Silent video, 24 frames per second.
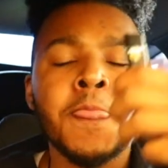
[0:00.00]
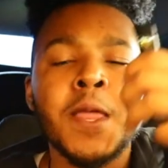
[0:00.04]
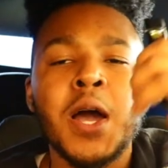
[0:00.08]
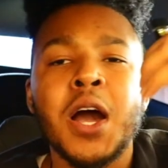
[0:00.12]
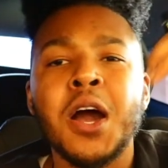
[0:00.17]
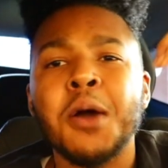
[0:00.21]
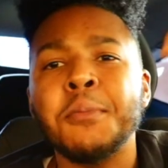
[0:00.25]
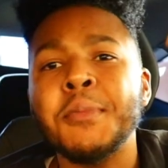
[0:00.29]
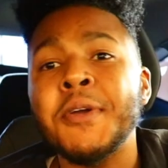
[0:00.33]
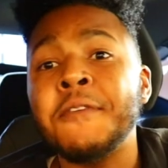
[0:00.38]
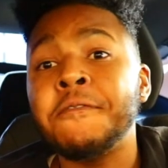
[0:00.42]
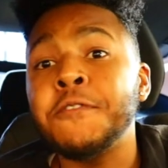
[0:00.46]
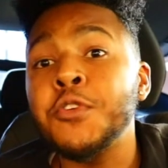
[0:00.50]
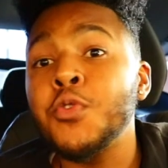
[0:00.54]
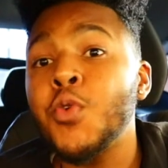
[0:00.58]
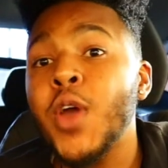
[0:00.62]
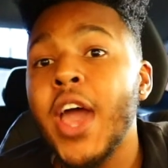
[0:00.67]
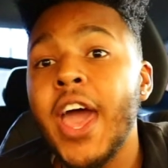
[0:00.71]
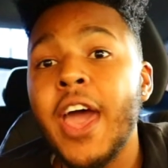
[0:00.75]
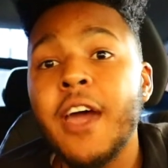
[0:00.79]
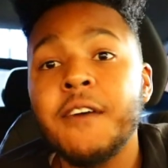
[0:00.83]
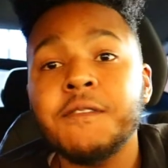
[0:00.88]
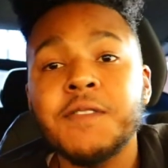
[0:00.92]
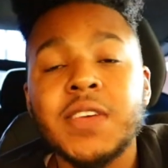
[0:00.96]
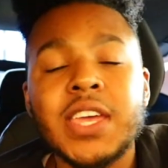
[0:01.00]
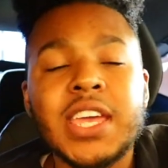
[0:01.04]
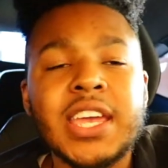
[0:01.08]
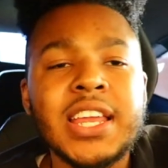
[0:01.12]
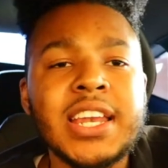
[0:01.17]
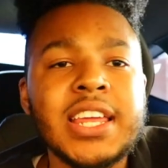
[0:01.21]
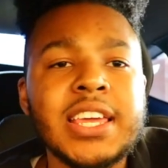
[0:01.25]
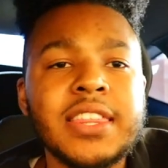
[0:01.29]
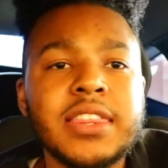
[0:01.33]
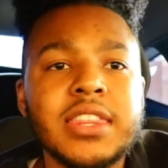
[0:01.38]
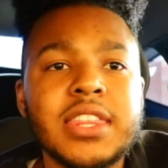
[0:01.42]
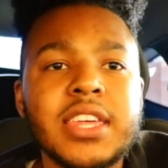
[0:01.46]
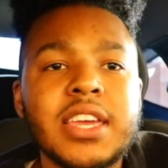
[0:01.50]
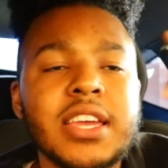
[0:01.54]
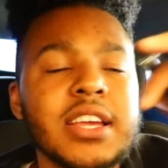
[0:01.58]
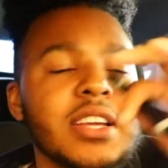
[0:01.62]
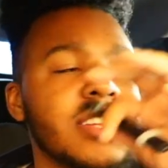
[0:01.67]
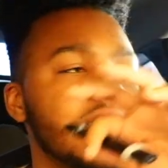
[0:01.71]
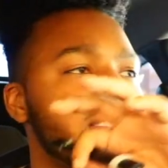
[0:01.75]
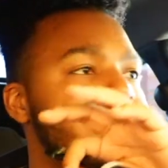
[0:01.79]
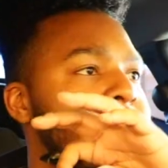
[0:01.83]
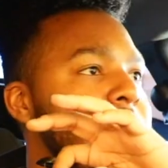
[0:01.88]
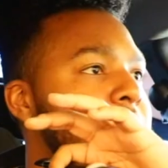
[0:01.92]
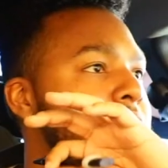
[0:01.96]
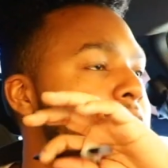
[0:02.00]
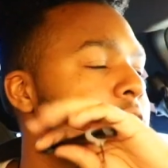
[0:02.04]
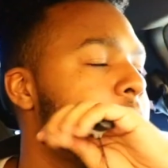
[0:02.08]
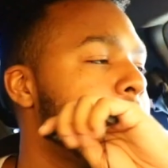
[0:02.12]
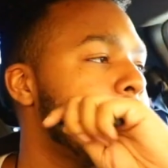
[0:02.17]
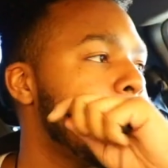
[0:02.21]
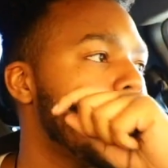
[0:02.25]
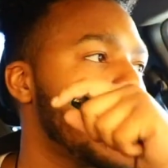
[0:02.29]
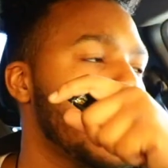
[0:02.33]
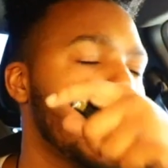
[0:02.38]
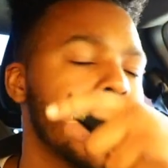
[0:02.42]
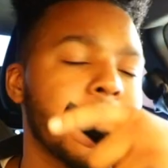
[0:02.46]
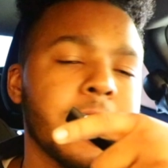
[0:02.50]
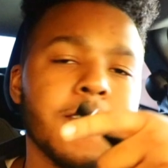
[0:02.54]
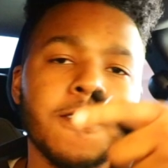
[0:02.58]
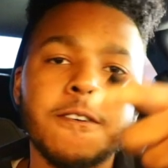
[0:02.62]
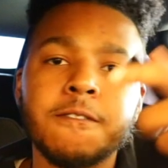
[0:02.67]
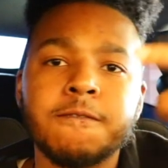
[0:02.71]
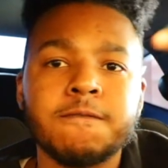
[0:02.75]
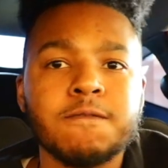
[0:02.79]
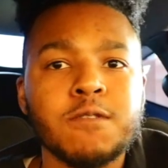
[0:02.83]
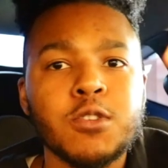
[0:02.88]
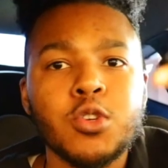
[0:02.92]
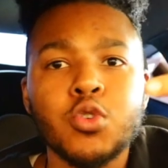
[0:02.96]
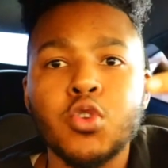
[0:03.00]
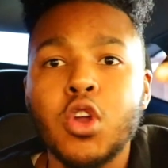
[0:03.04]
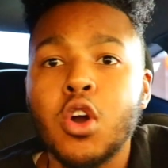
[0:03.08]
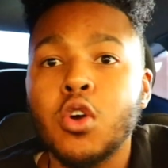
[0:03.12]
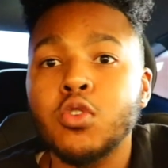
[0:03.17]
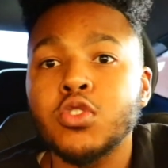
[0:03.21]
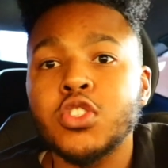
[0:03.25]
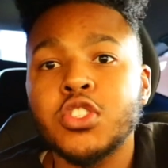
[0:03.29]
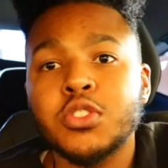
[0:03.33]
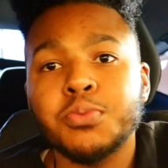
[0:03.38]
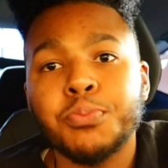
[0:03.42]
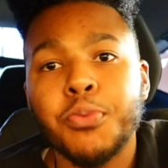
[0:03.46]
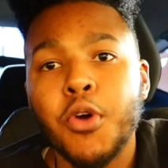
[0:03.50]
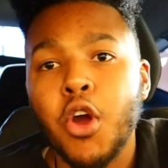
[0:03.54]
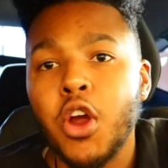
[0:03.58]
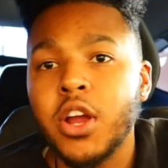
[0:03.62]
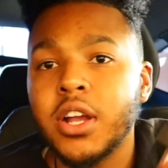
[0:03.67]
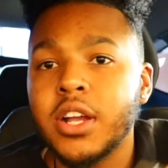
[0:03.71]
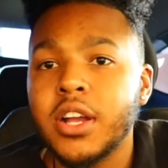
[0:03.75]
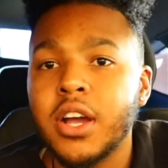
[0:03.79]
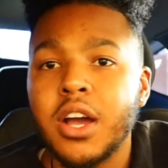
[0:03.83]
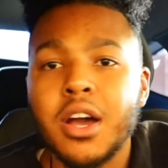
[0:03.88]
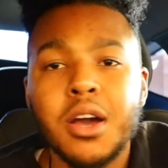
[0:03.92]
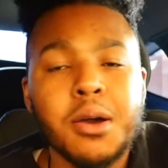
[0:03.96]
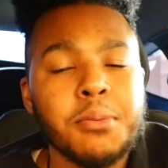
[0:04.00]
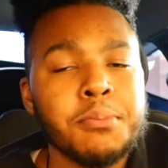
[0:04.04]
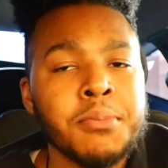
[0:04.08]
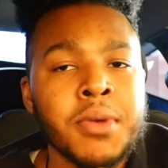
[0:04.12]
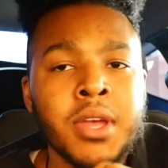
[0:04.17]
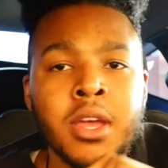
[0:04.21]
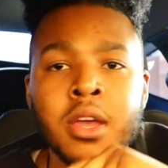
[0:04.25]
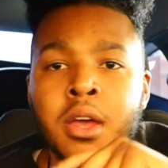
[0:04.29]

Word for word: um if you have anything to uh you know spark up